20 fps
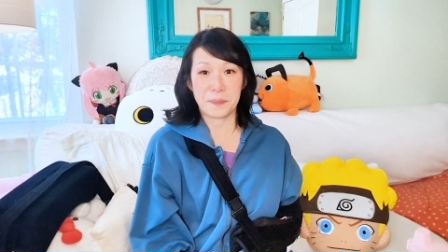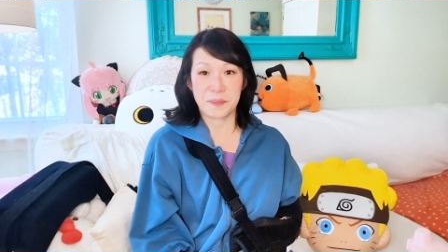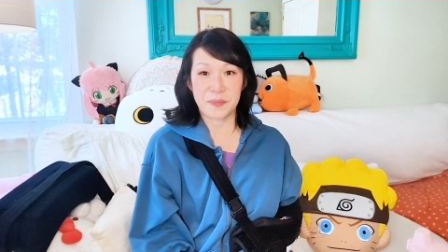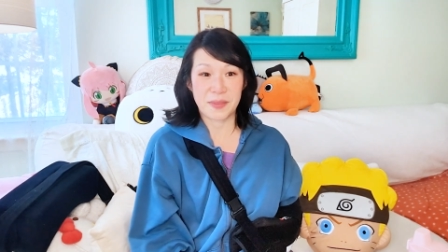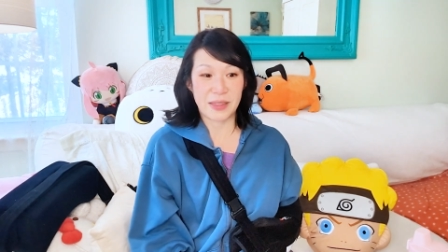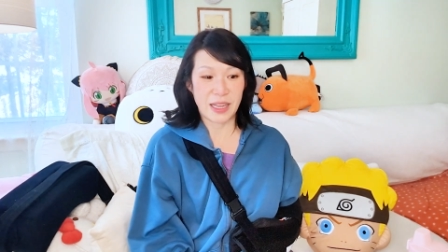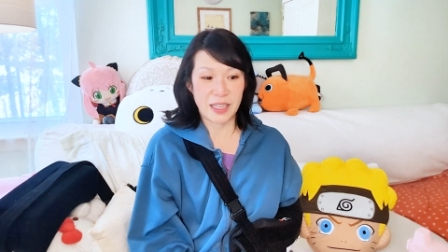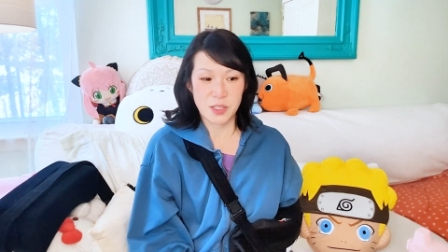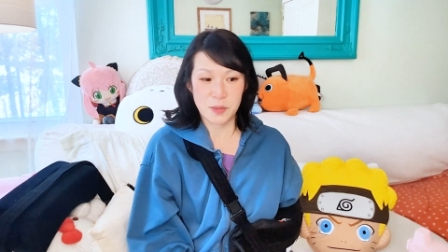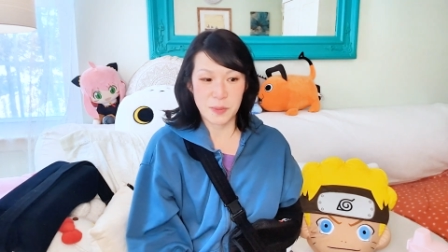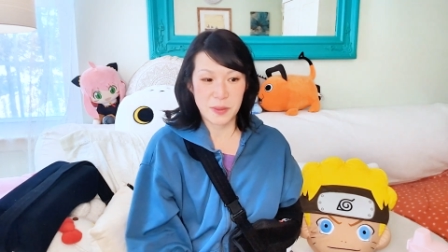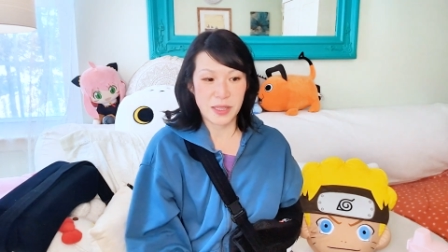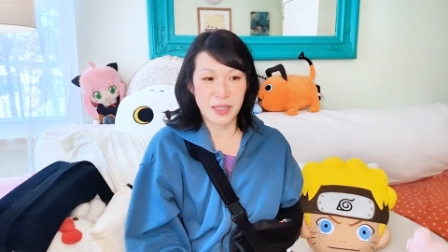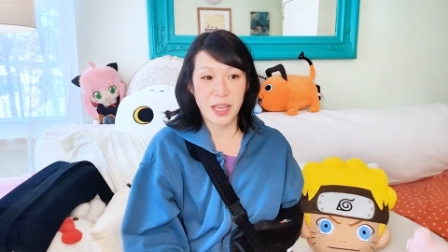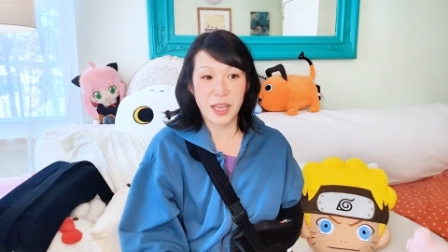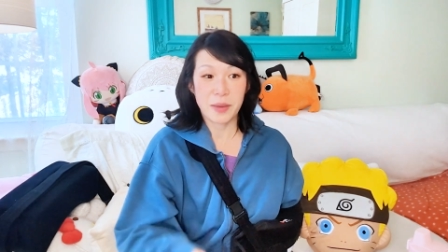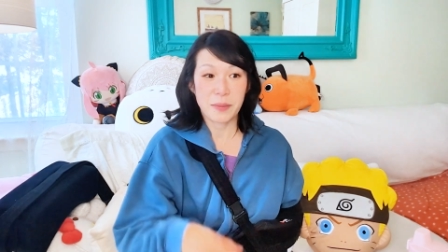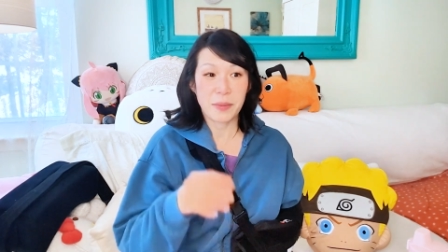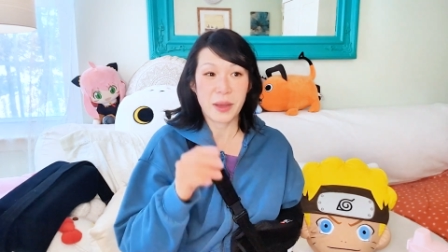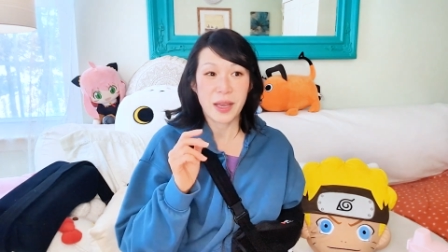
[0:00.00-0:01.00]
that's been
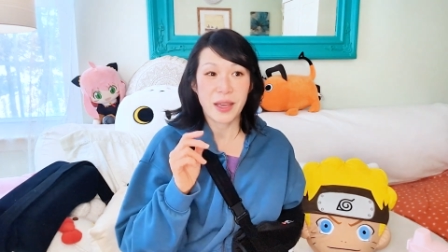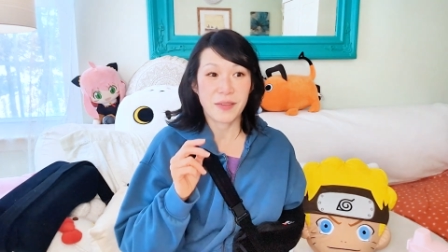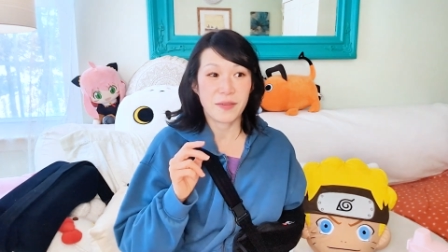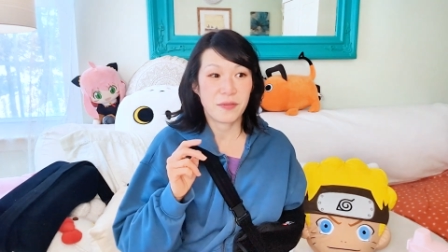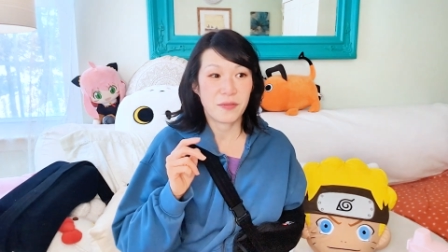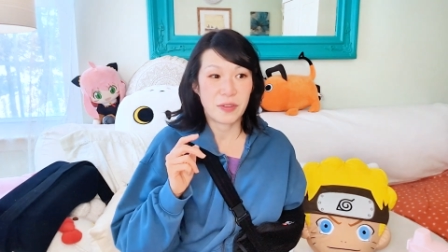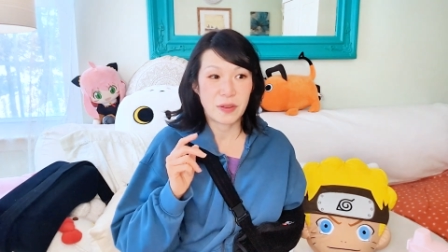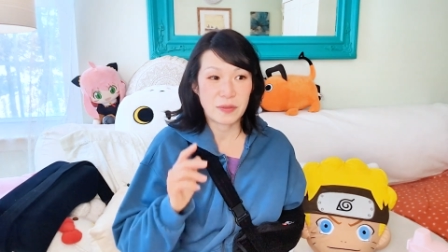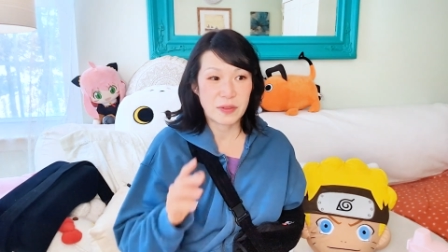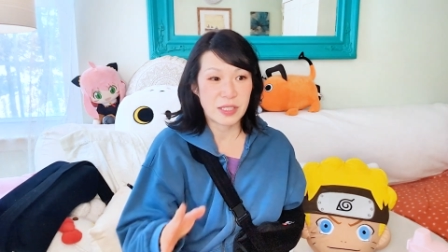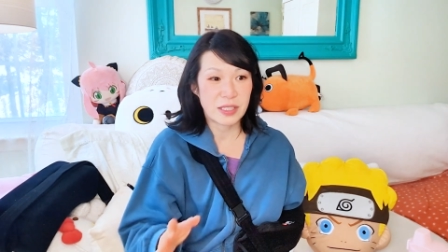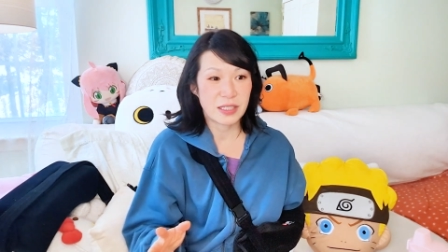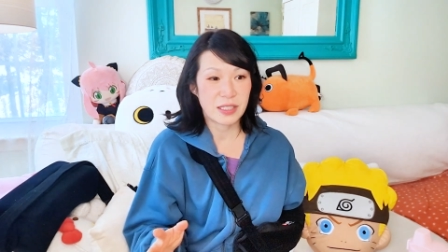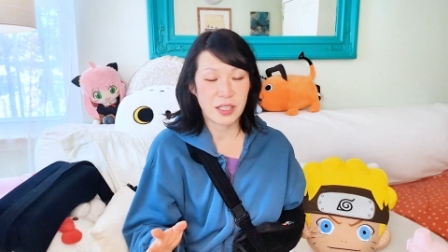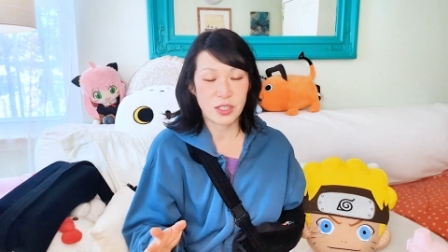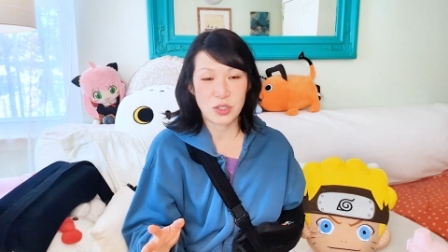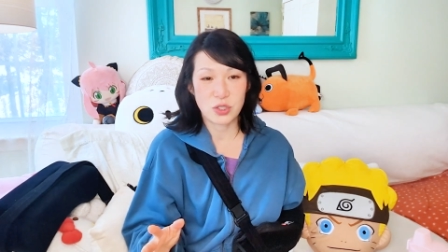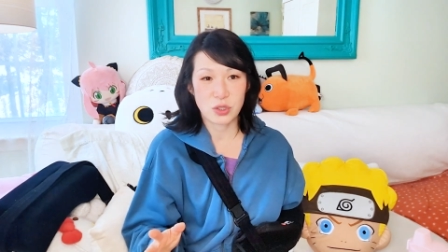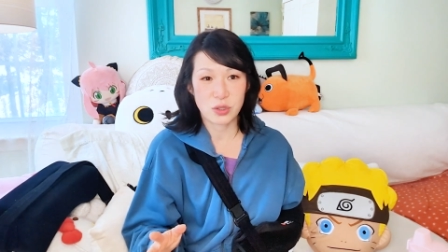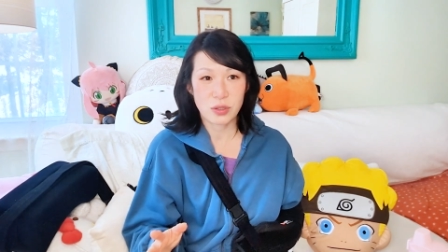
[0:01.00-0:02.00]
like my
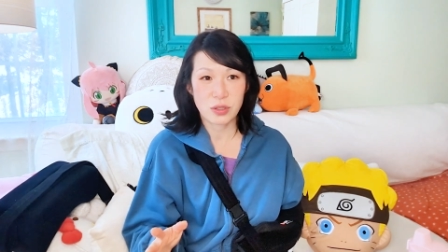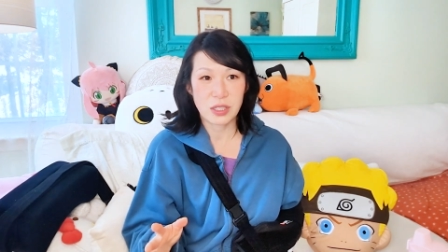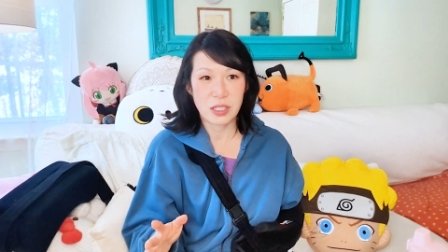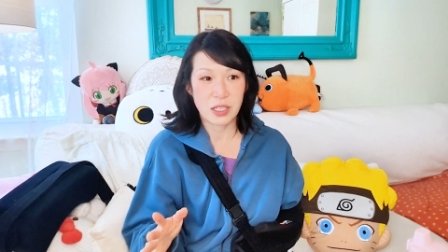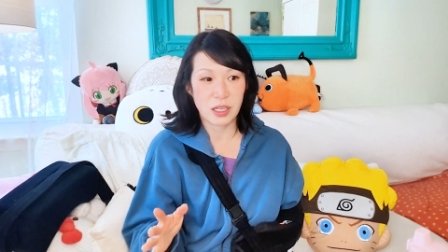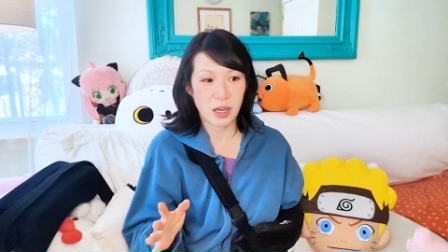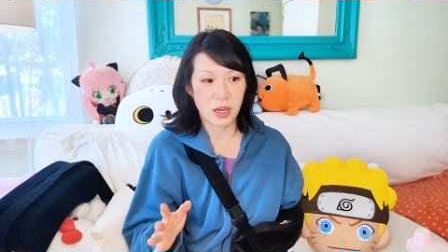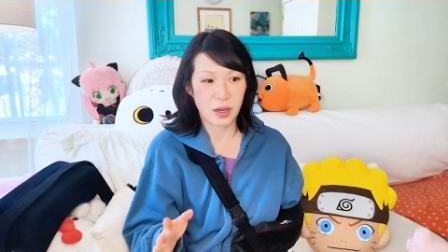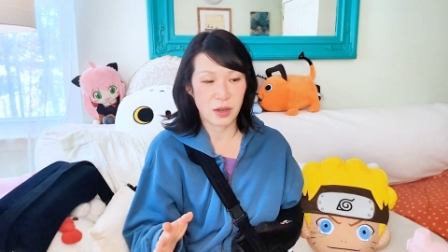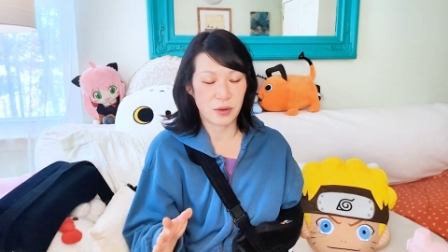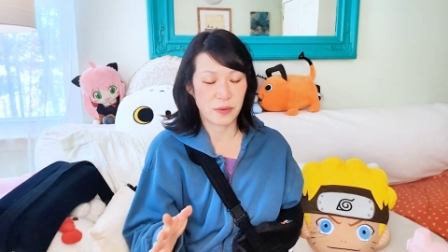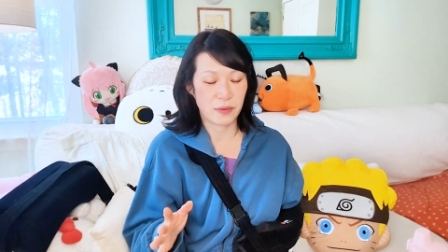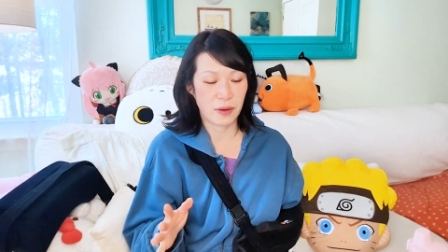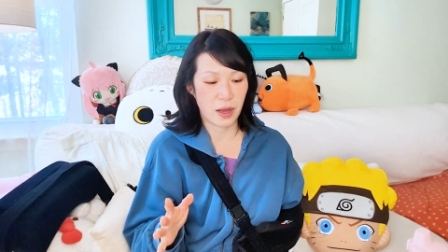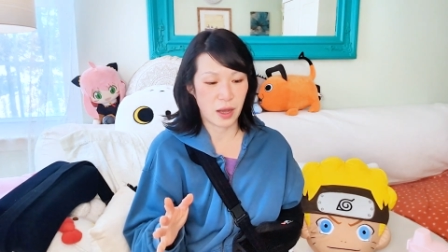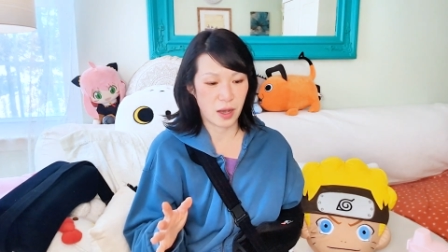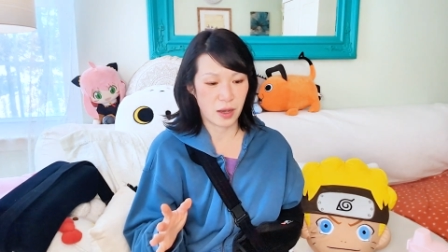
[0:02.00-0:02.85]
15-day journey of